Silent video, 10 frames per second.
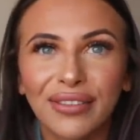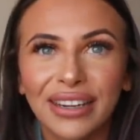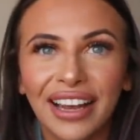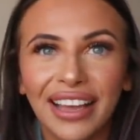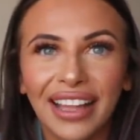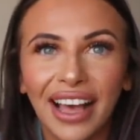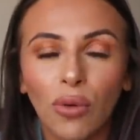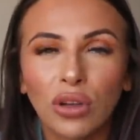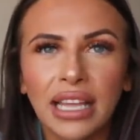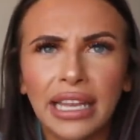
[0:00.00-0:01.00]
I really like
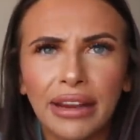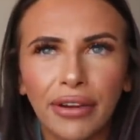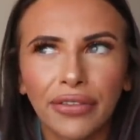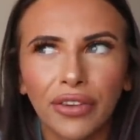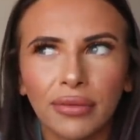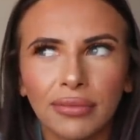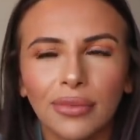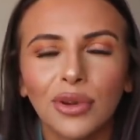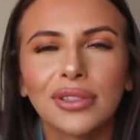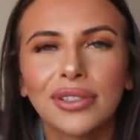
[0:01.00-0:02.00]
that. What's that lyric
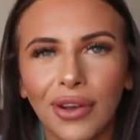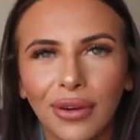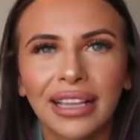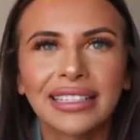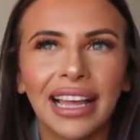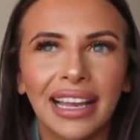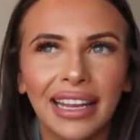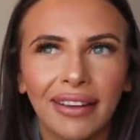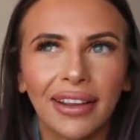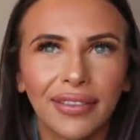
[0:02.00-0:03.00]
from? What song is that
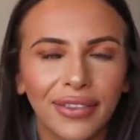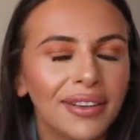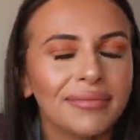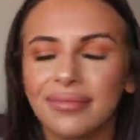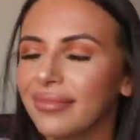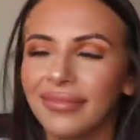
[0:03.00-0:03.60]
lyric from?